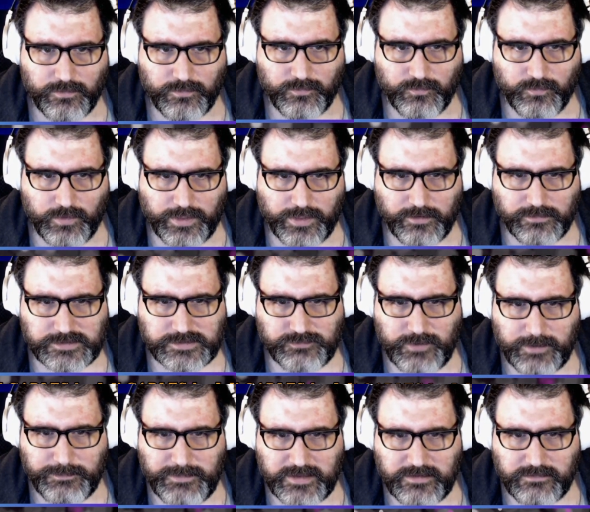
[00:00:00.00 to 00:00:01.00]
"Were those
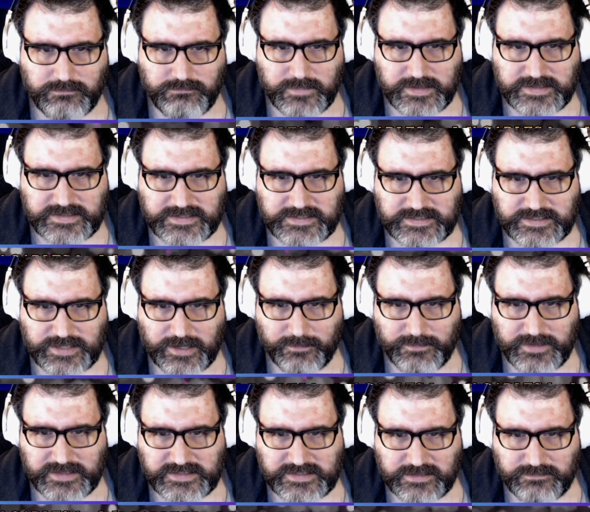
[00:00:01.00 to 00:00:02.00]
women, Mrs.
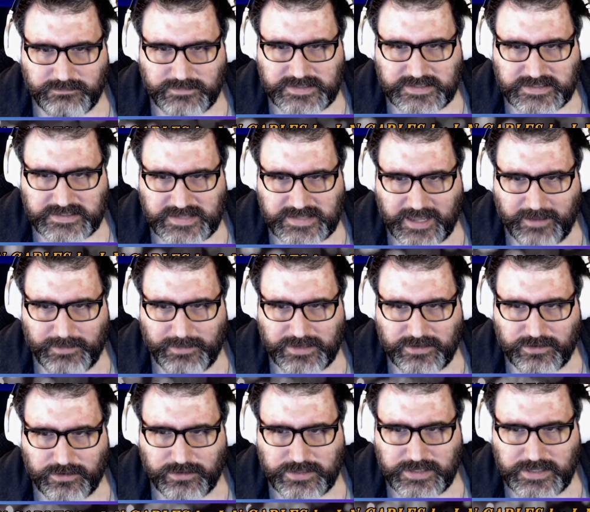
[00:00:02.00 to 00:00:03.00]
Thomas and Mrs.
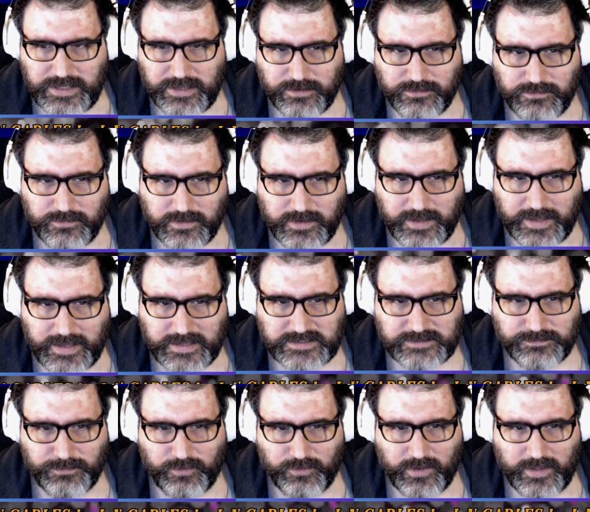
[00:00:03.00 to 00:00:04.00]
Hammond, good to you?"
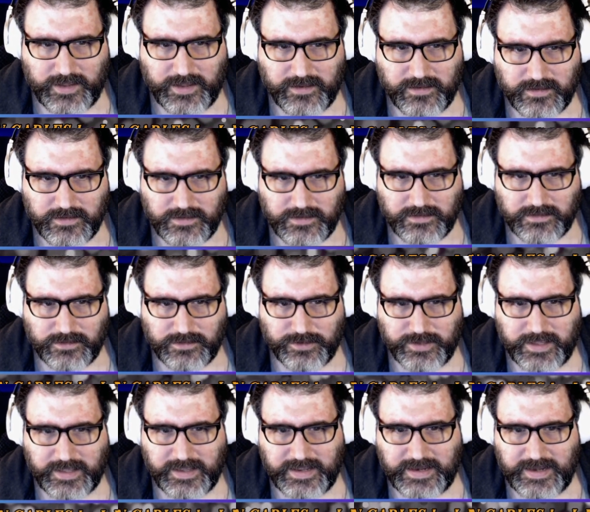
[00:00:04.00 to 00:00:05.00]
asked Marilla,
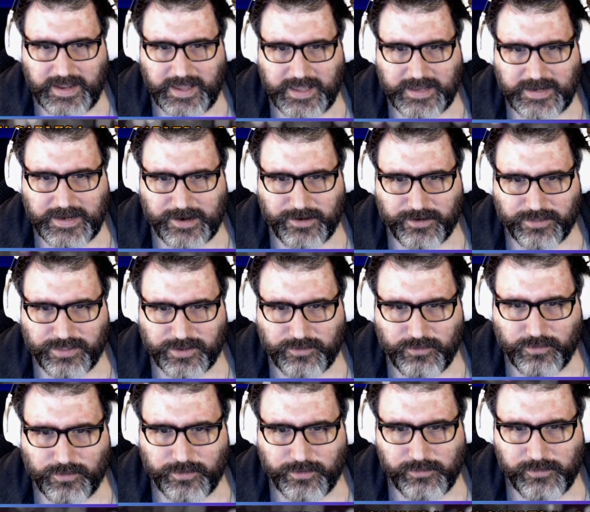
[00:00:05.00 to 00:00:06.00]
looking at Anne out of the
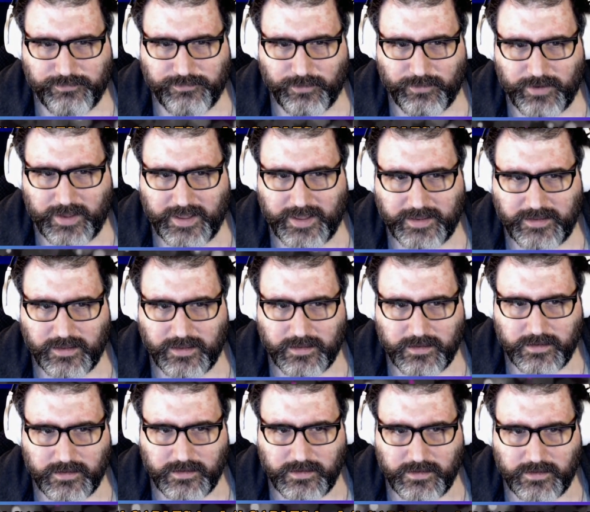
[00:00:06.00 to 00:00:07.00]
corner of her eye.
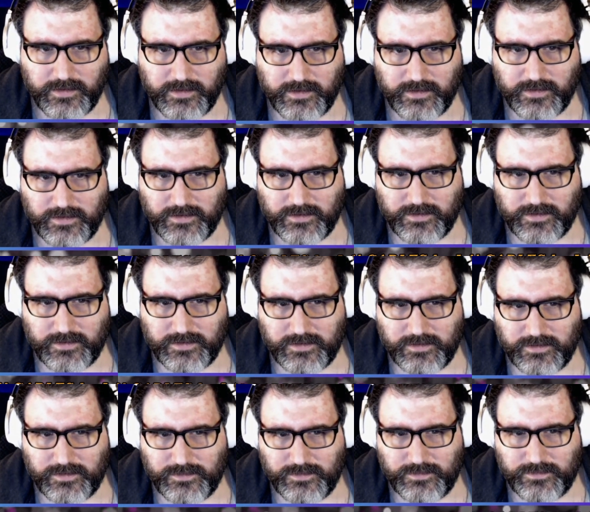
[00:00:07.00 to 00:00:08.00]

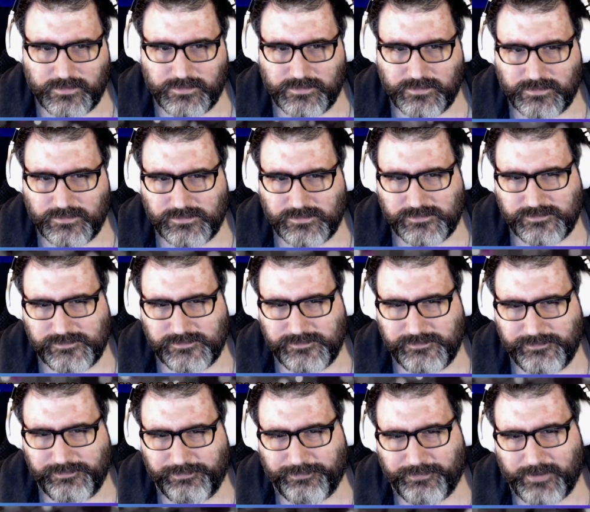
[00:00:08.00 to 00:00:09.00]
"Oh,"
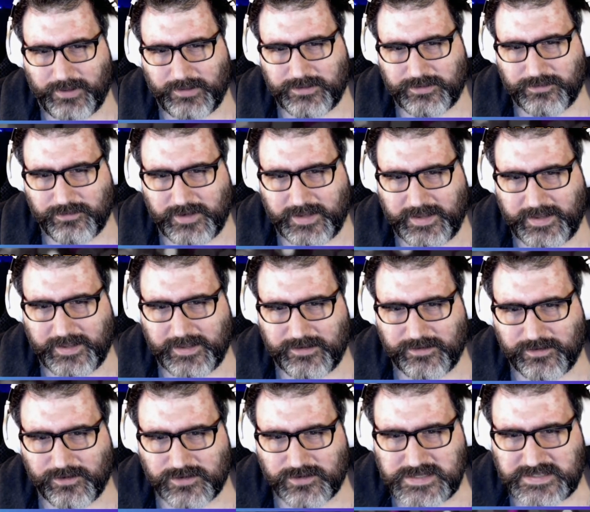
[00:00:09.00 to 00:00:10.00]
faltered Anne,
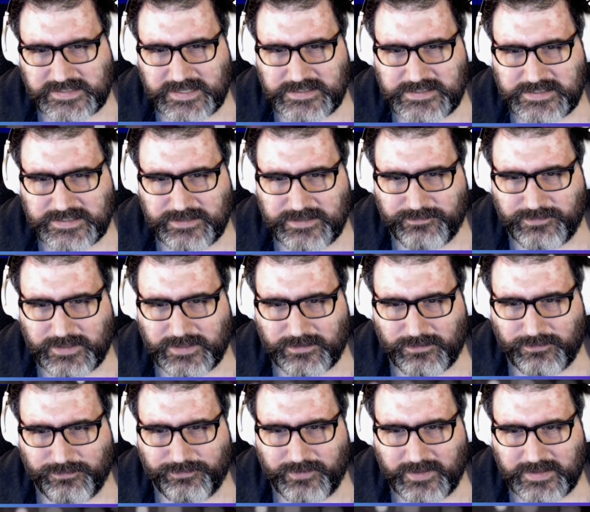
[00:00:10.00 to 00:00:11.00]
her sensitive
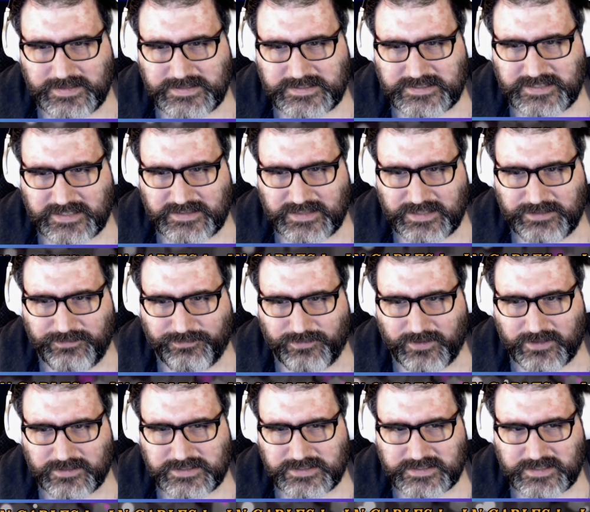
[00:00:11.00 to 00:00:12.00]
little face suddenly
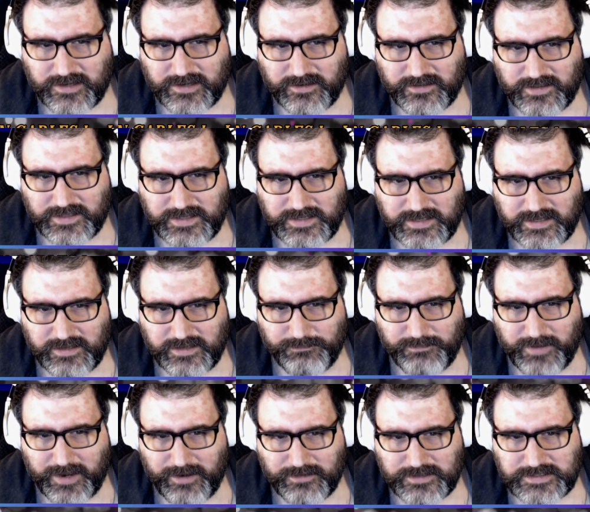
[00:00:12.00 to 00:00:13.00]
flushed scarlet and
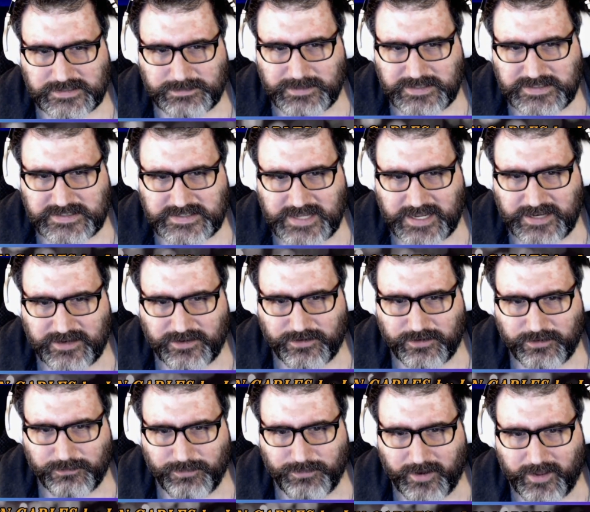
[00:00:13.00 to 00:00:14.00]
embarrassment sat on
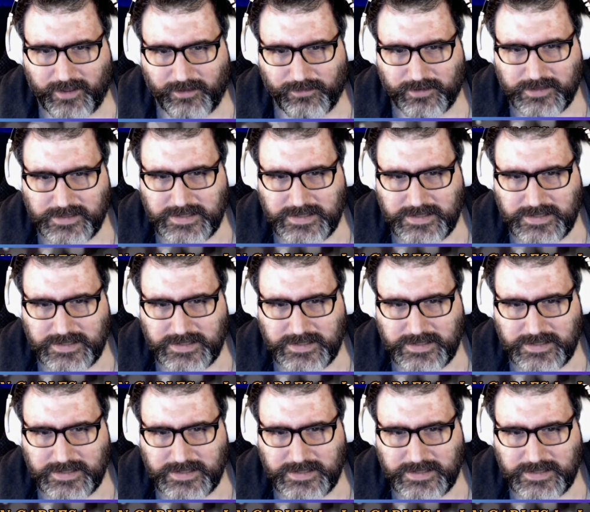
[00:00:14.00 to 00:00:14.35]
her brow.